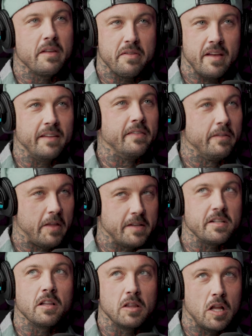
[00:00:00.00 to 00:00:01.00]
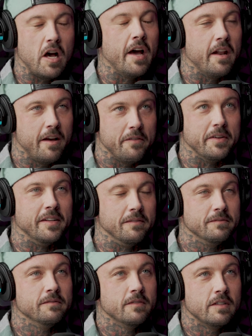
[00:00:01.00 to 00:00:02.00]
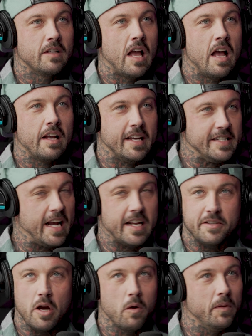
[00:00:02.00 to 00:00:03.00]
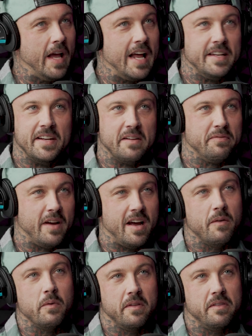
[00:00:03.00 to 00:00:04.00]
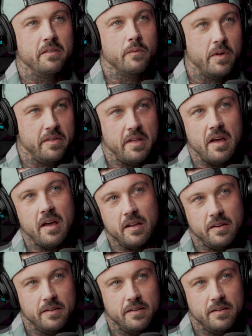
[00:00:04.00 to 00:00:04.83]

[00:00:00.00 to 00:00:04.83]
think that that's a lot of it, because I can totally identify with that.